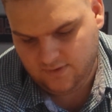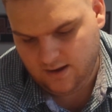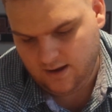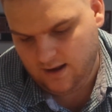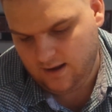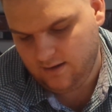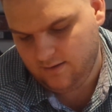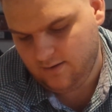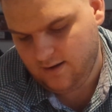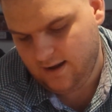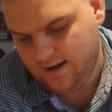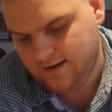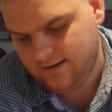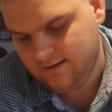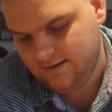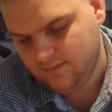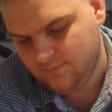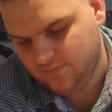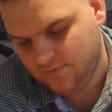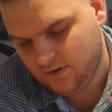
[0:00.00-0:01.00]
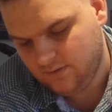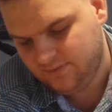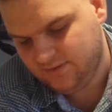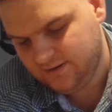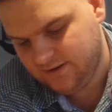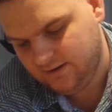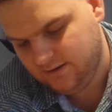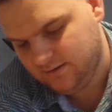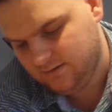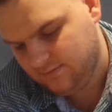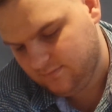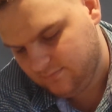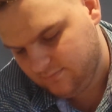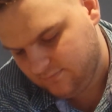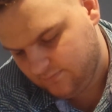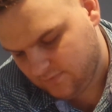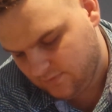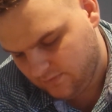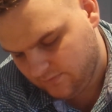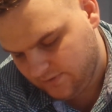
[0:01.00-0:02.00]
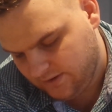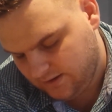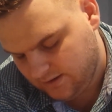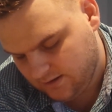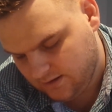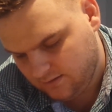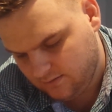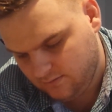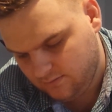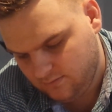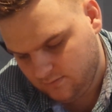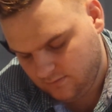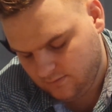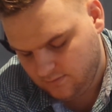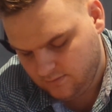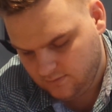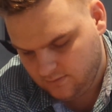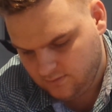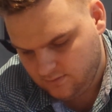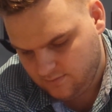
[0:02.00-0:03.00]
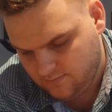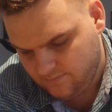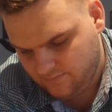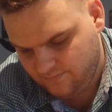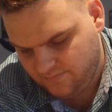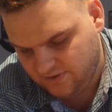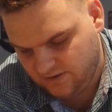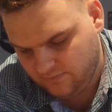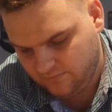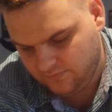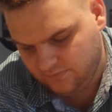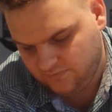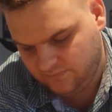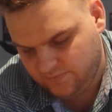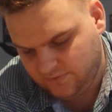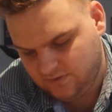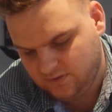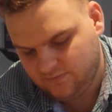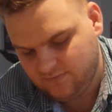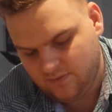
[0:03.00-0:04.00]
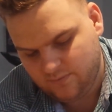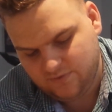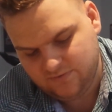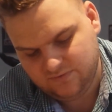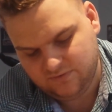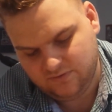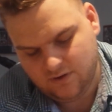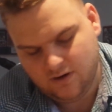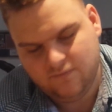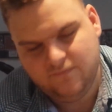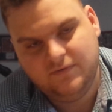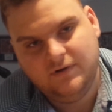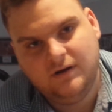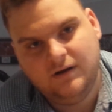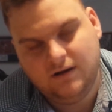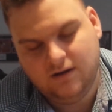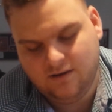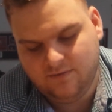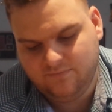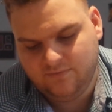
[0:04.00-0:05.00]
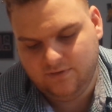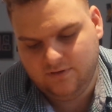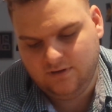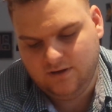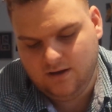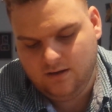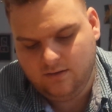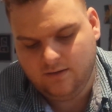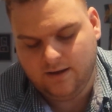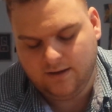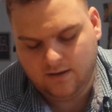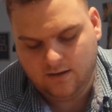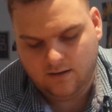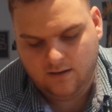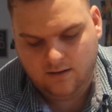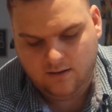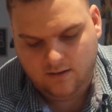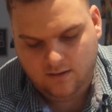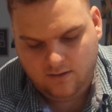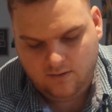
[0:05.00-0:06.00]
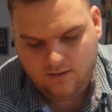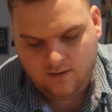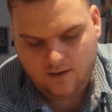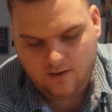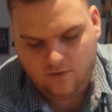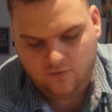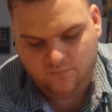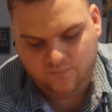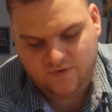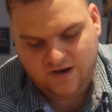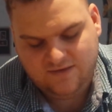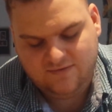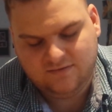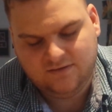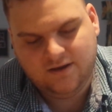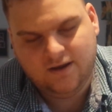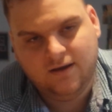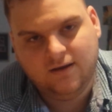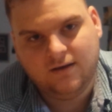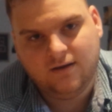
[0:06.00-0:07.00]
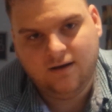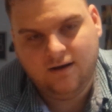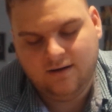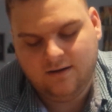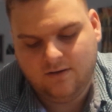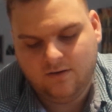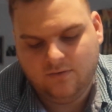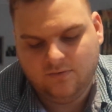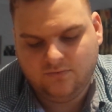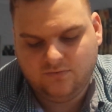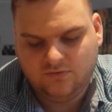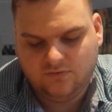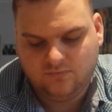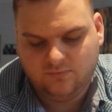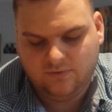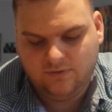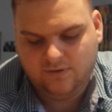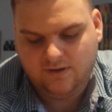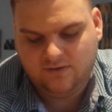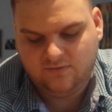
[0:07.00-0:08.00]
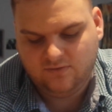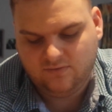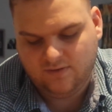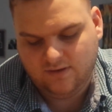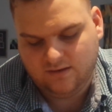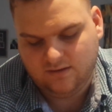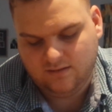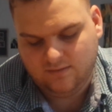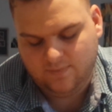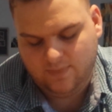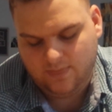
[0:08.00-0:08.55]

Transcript: I ended up not playing it on the weekend, but it was because I wasn't confident enough with it yet. Like, I was playing the deck and I was just realizing like